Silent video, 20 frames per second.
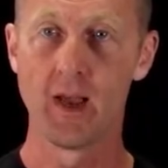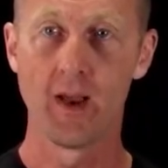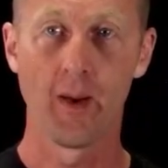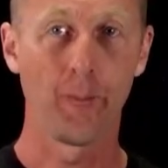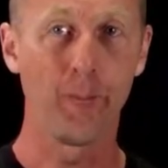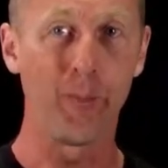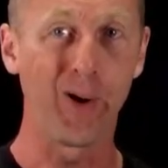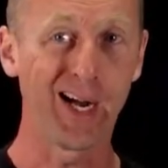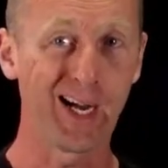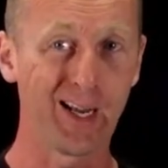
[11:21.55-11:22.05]

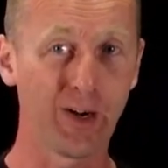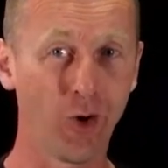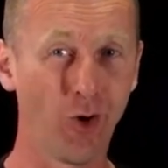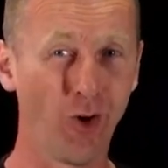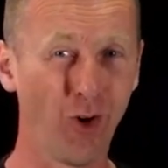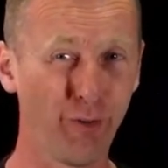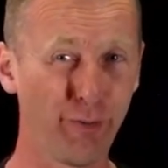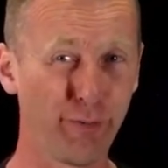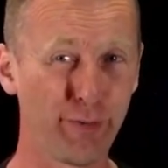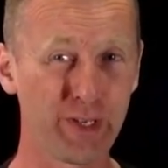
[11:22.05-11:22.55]
but
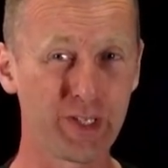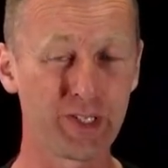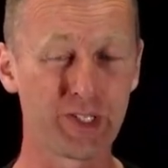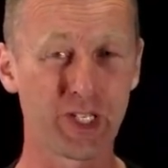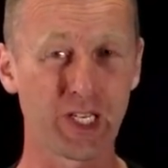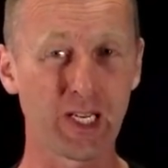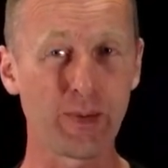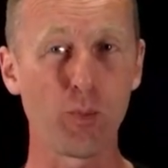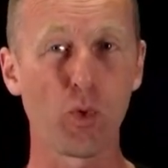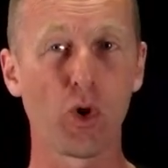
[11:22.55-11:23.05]
often
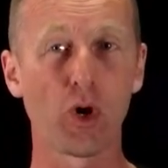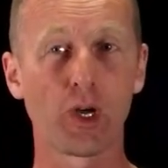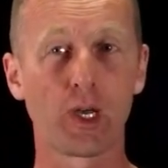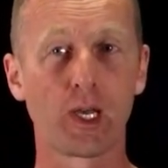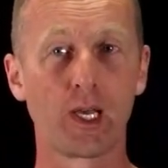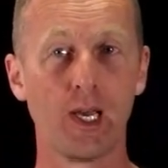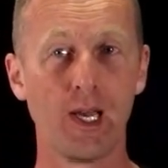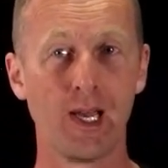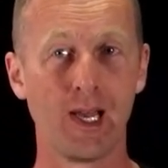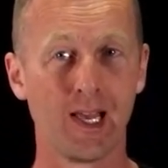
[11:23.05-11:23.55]
teamwork,
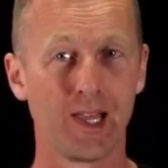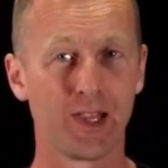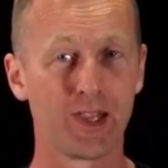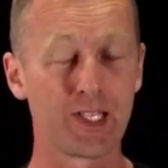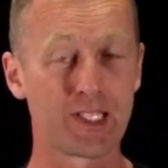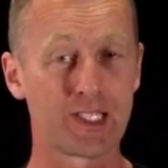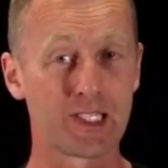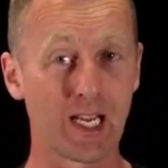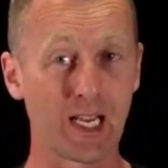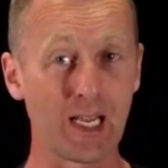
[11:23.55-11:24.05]
the
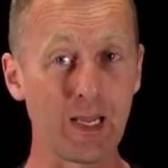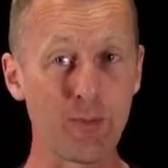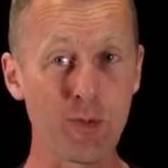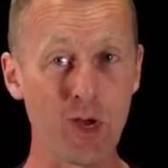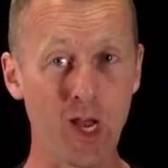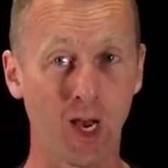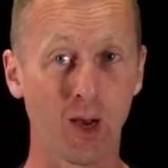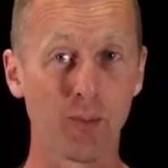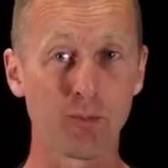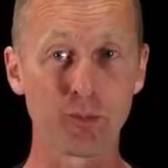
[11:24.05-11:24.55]
team
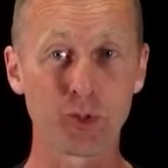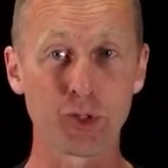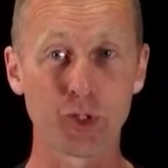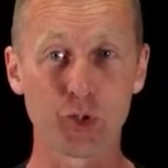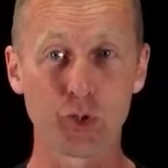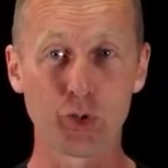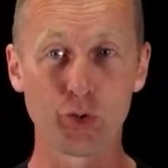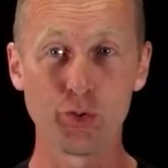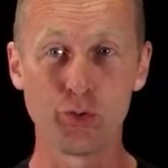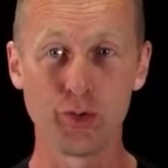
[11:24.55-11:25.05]
comes
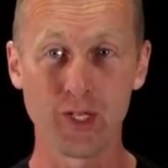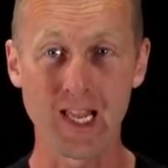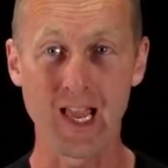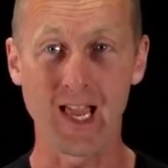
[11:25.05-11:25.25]
to the